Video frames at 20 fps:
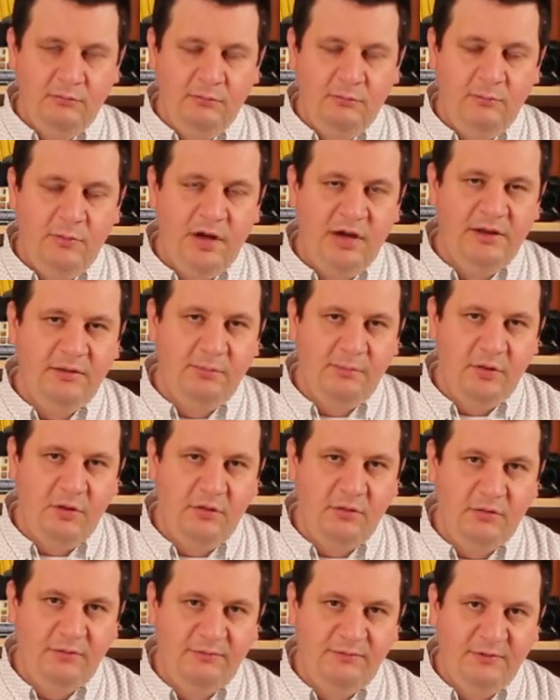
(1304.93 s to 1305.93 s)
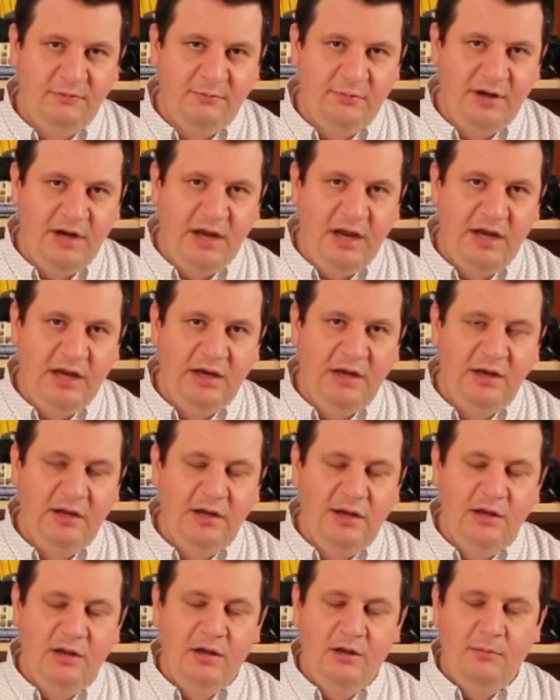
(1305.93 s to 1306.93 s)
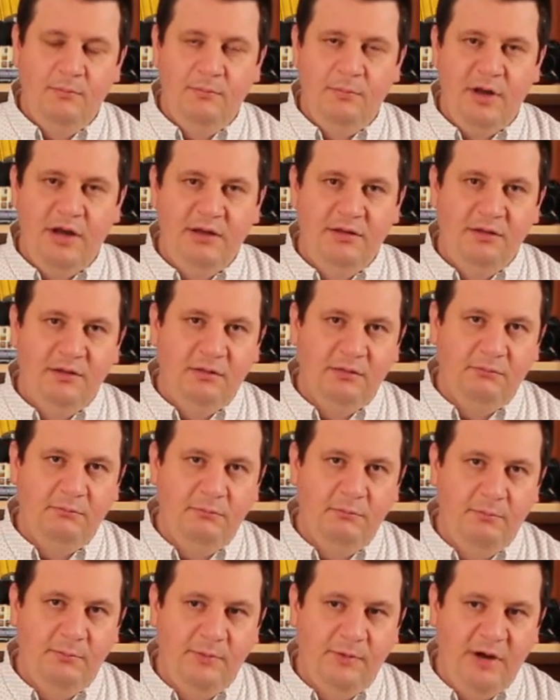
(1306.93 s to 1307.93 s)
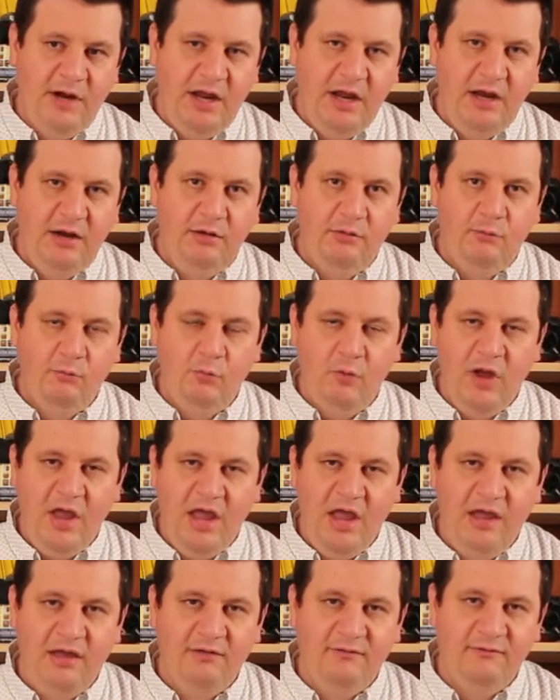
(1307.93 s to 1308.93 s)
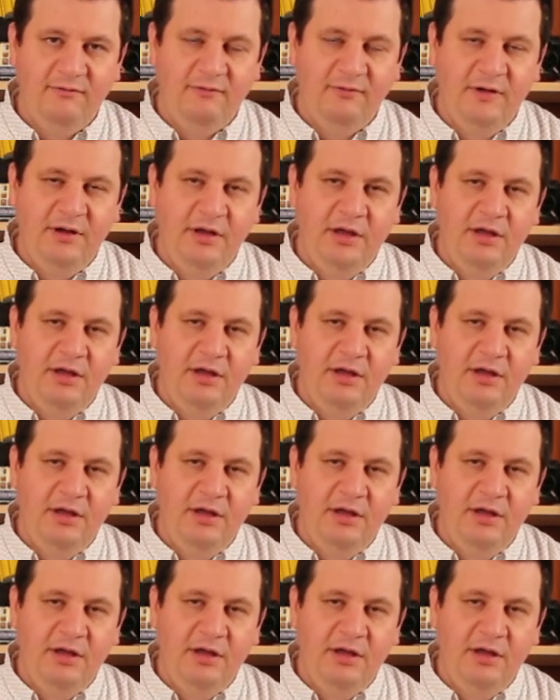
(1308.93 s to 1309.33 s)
by the power of the brain, by the brain wave.